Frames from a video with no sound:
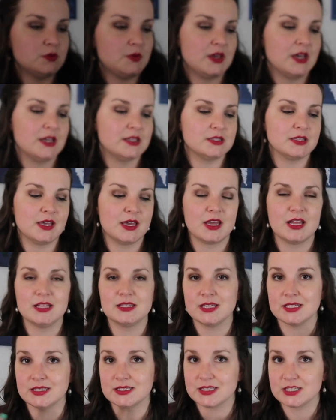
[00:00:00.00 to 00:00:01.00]
because like it
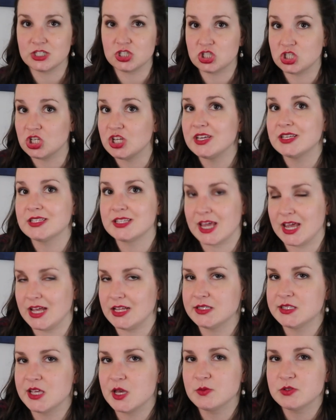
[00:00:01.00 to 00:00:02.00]
says she is
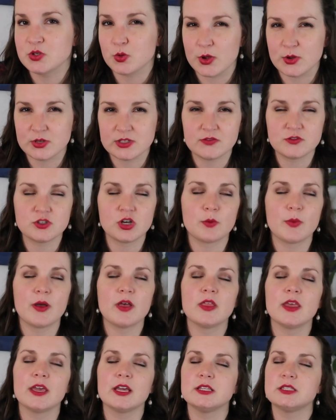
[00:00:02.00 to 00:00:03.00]
handsome, so we always have to talk
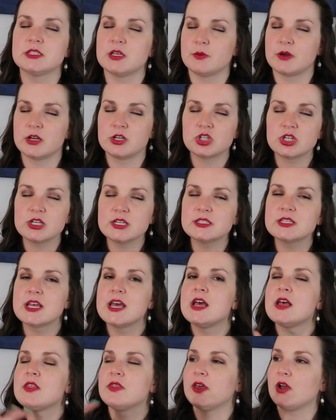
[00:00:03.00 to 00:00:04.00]
about, like, in some countries
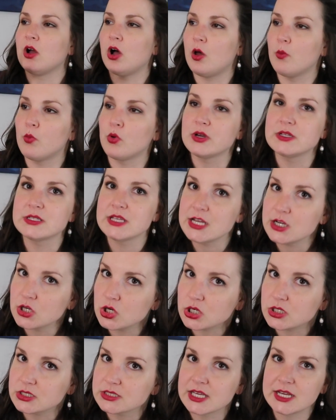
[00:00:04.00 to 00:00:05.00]
they call boys and
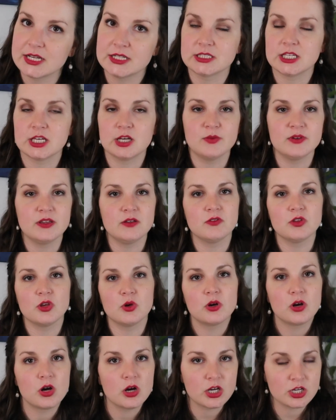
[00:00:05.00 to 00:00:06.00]
girls handsome, even though
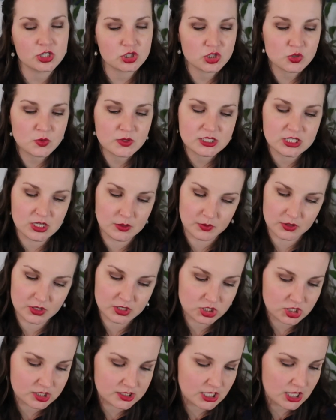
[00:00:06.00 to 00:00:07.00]
in our country we
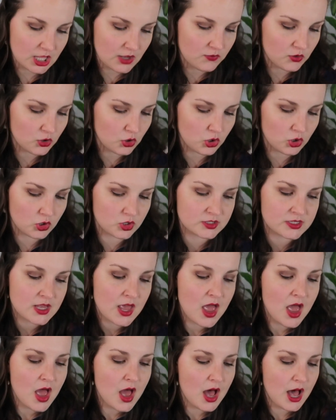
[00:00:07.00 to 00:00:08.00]
typically just say that for girls.
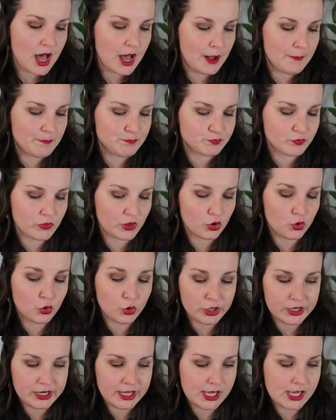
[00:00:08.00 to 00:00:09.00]

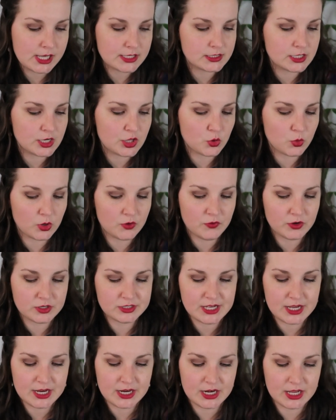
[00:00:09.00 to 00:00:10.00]
Courting is another word for
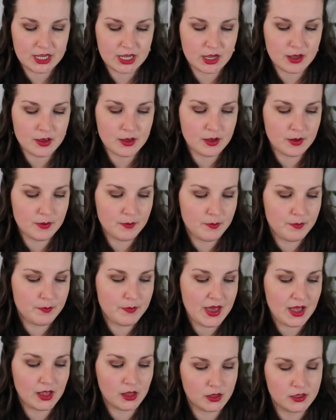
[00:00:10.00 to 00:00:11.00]
dating.
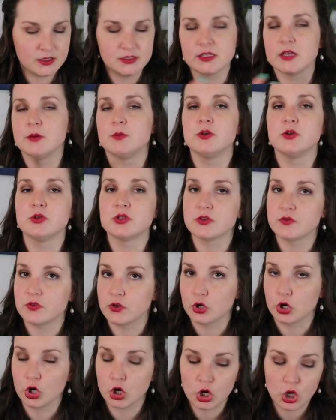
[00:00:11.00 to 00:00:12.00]
Belle is a
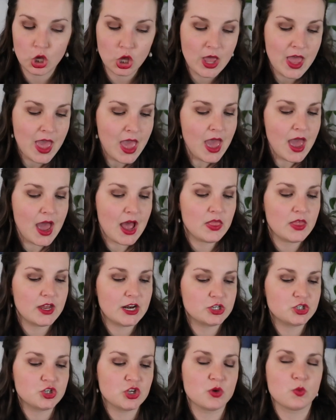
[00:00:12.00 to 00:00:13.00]
beautiful girl. And then
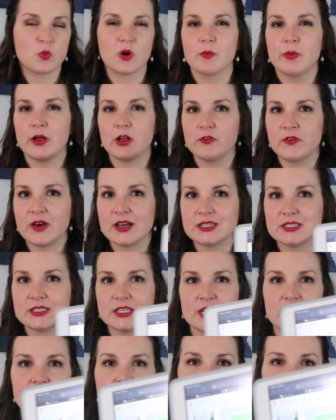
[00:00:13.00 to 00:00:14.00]
I show them where Belfast City